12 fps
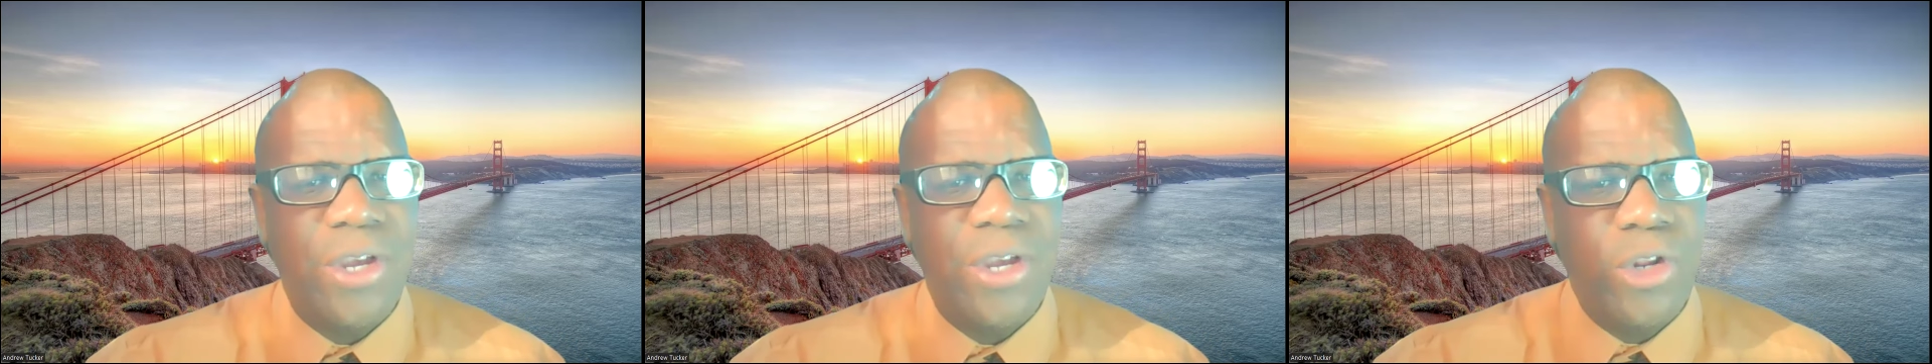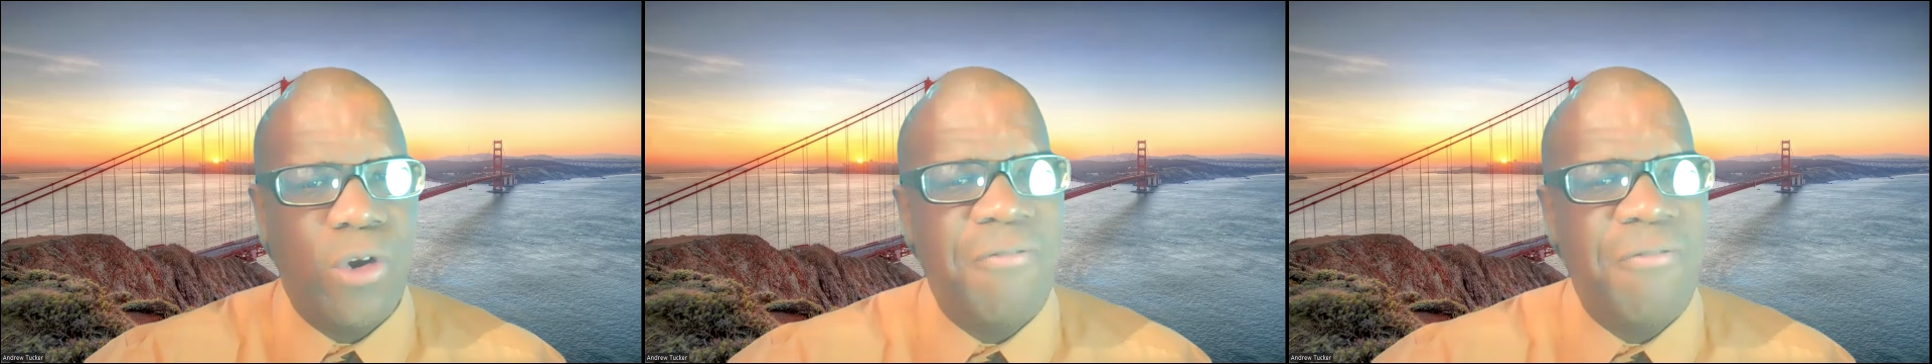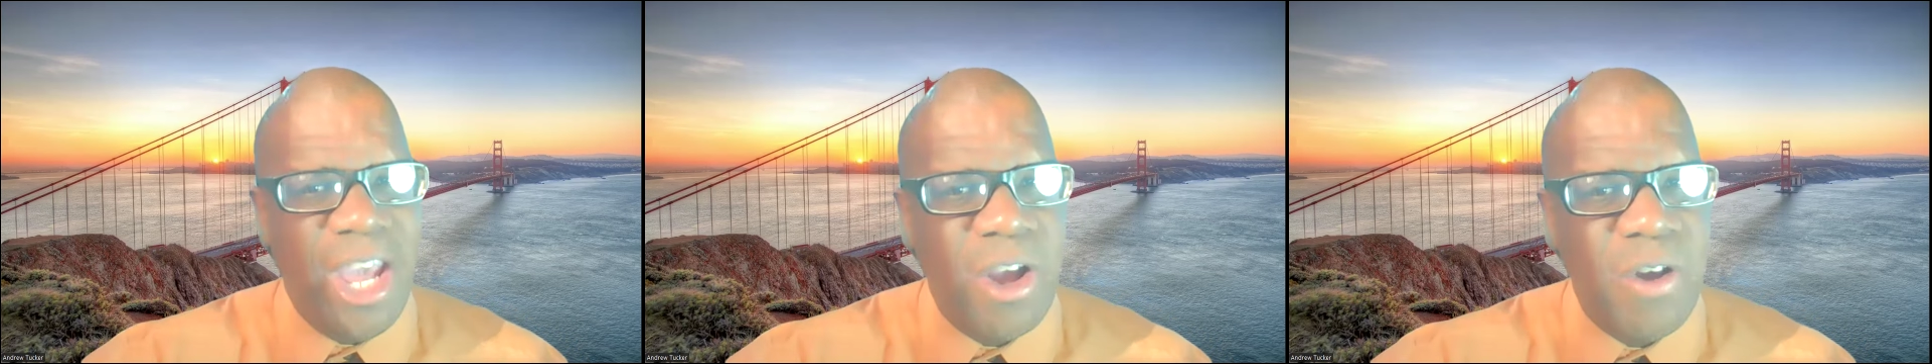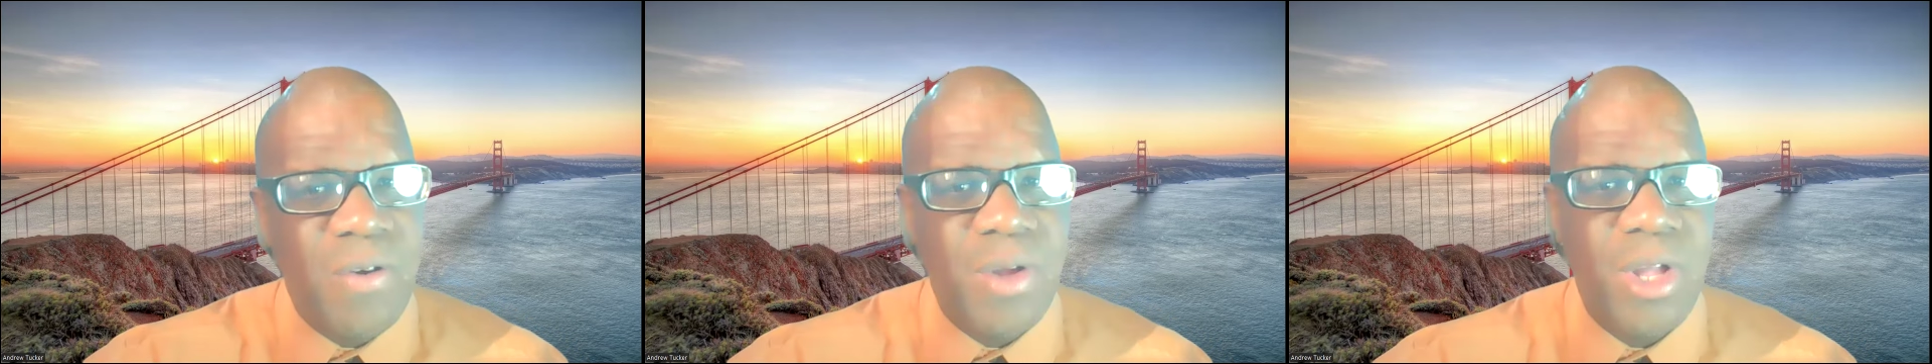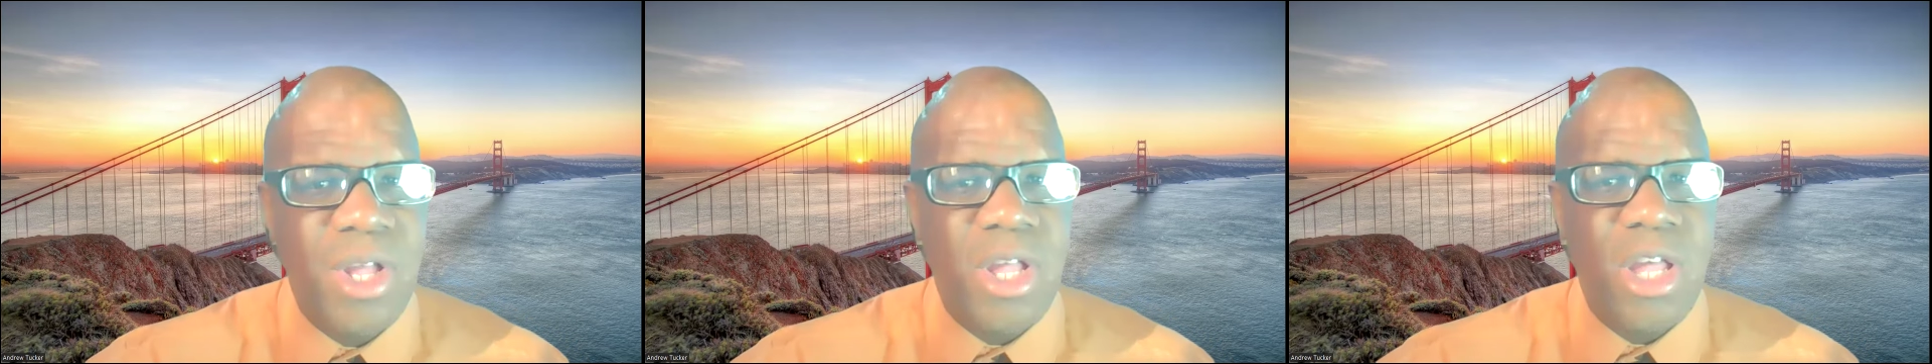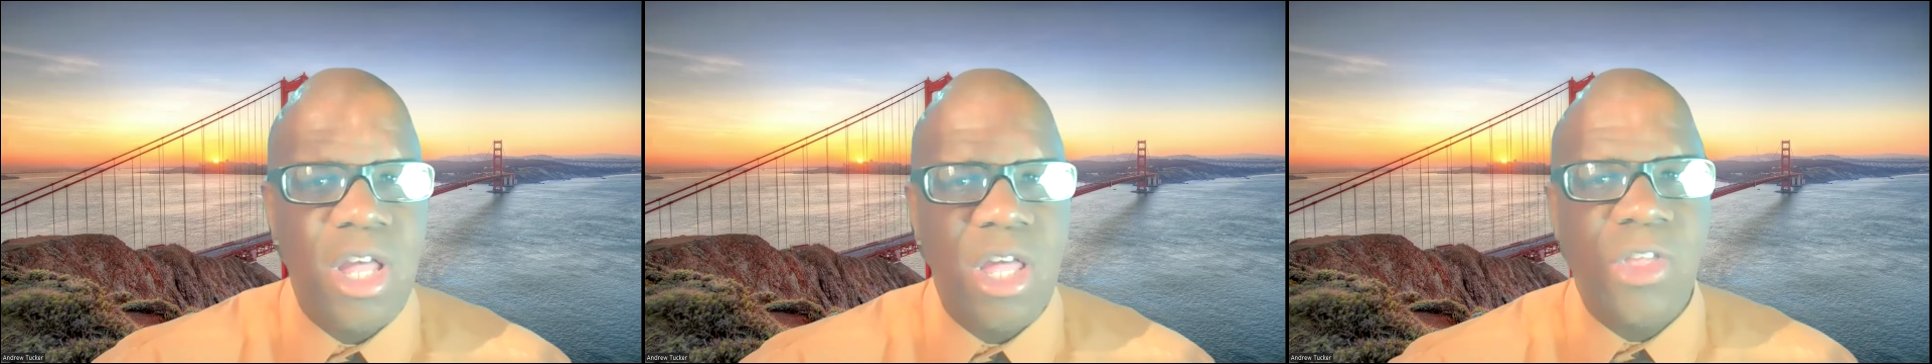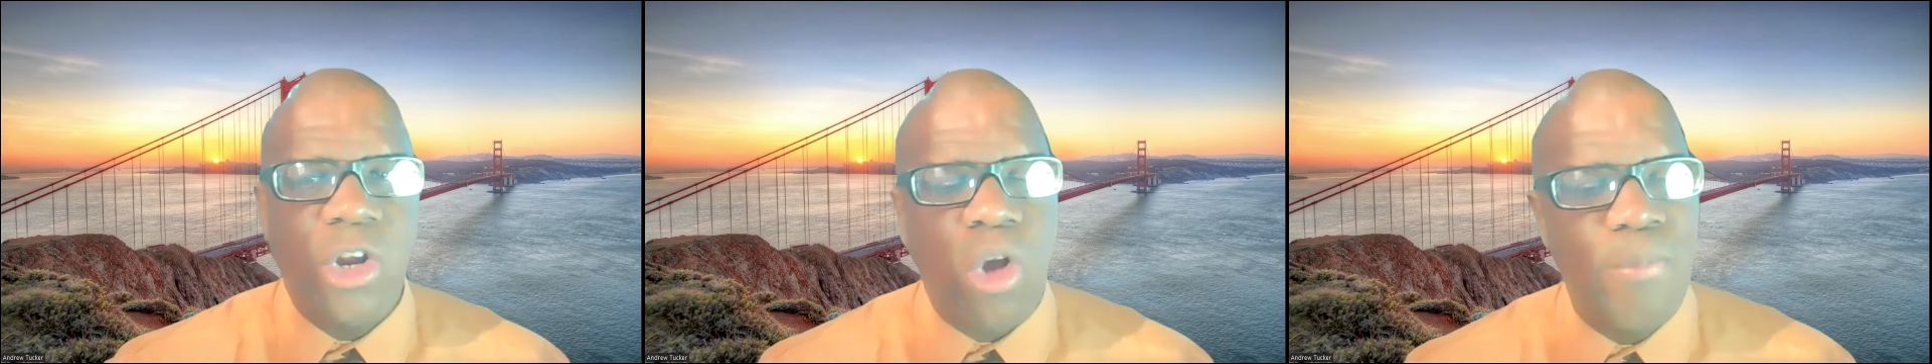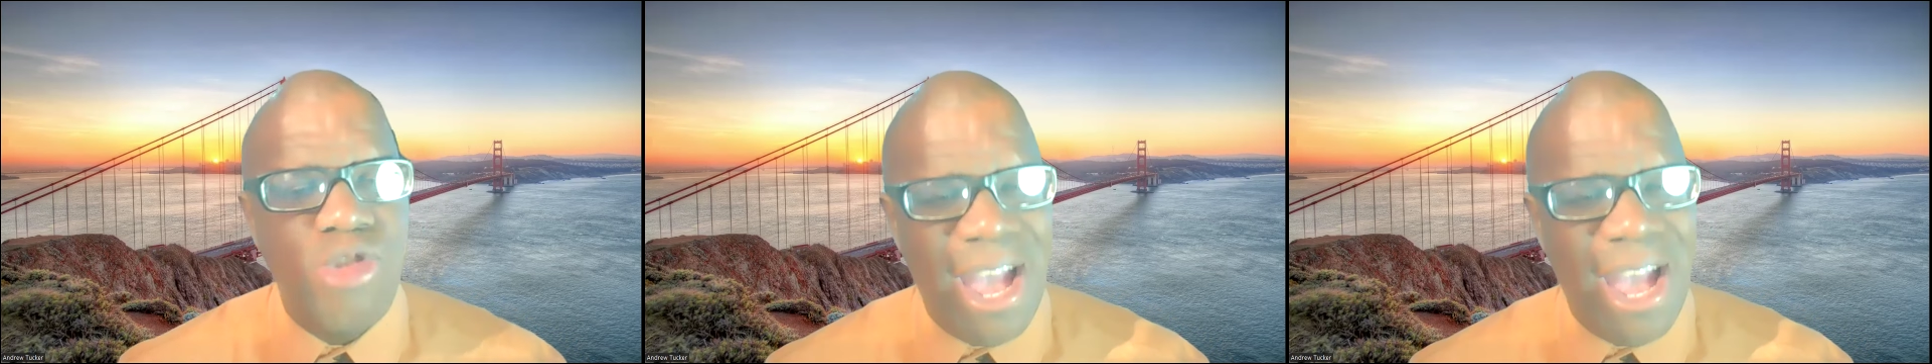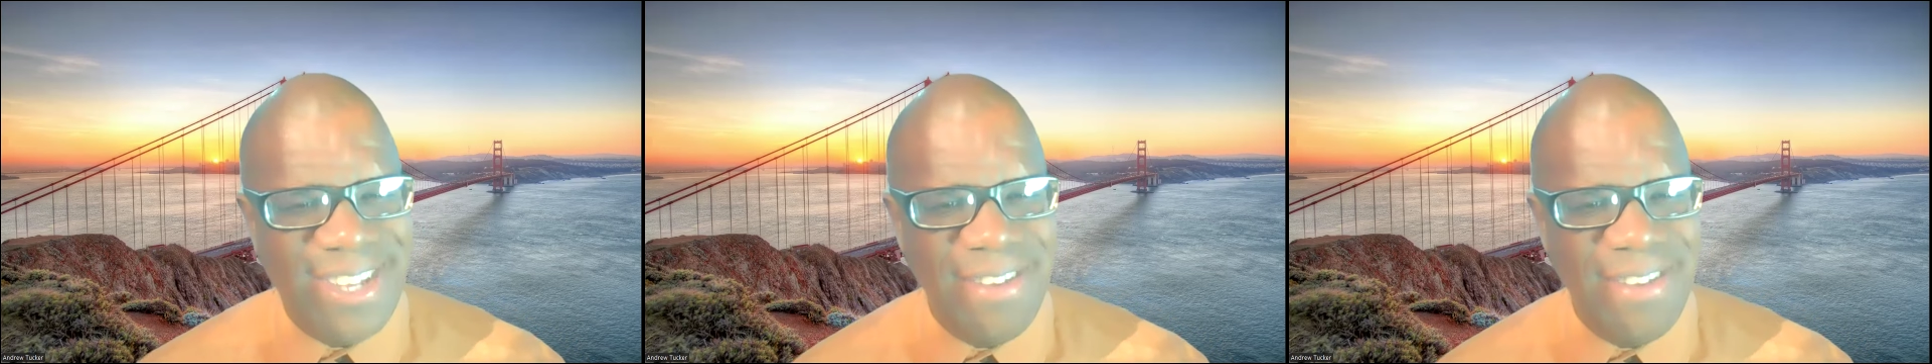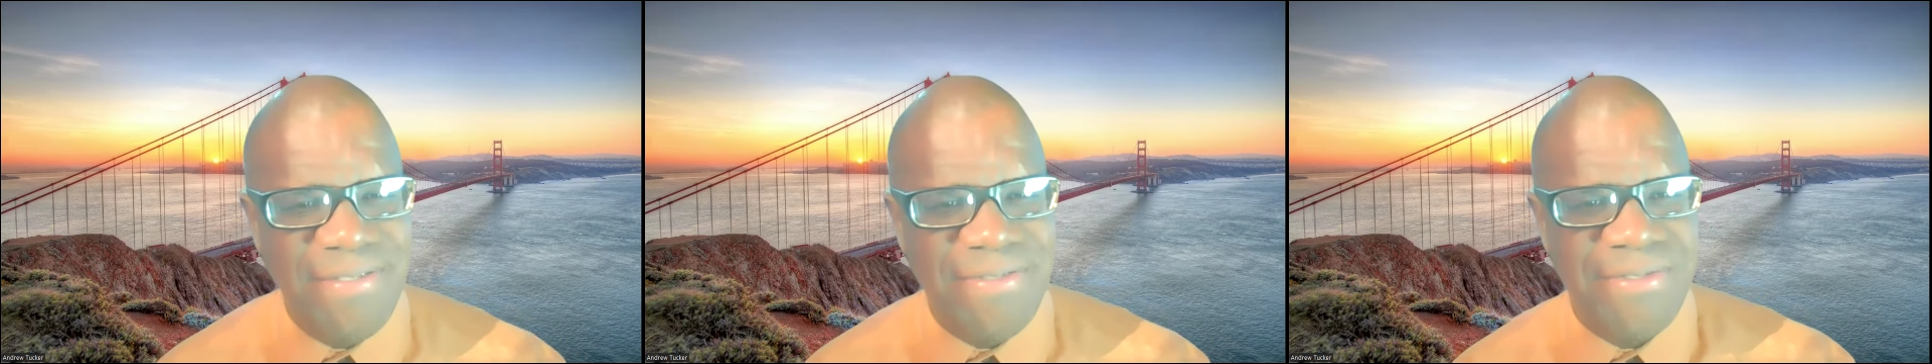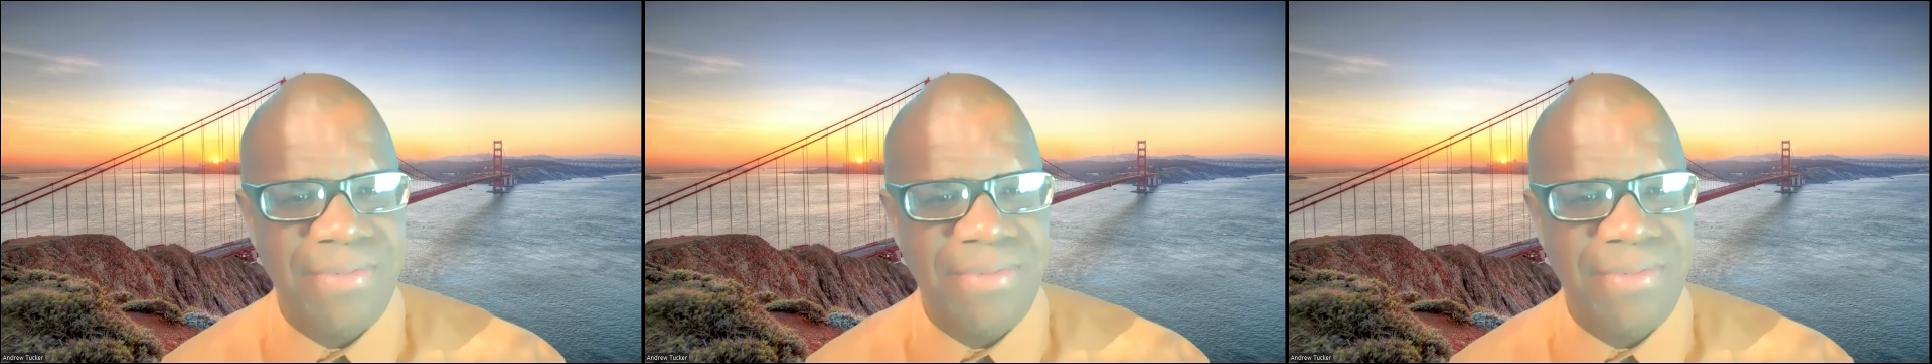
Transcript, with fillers: you know, fair, they're not objective,